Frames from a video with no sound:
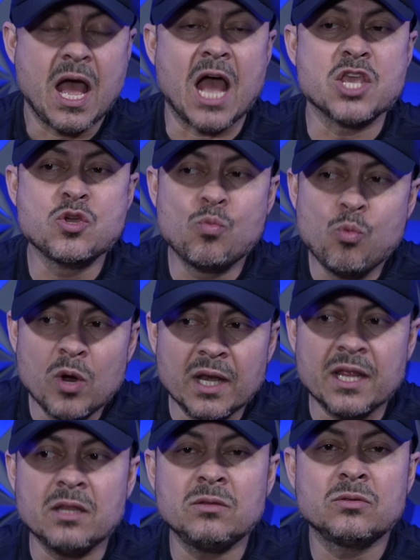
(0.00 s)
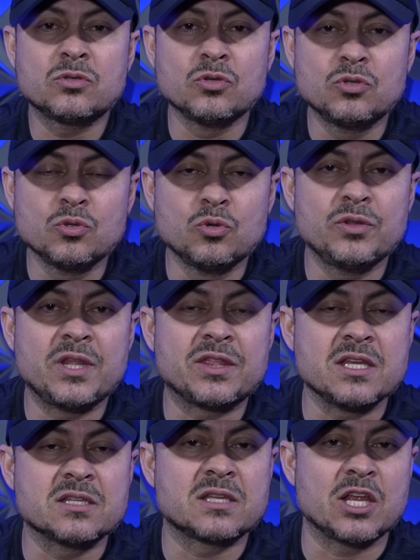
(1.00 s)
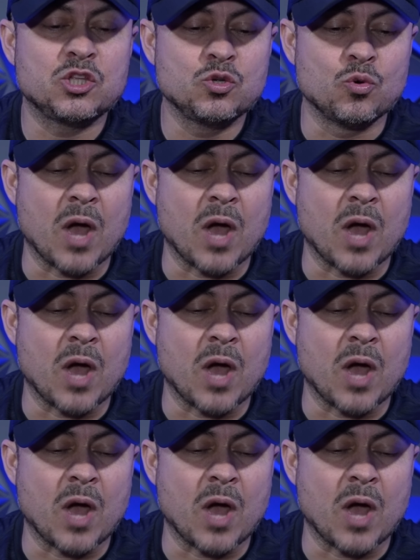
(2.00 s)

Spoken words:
Are you willing to do the things they do?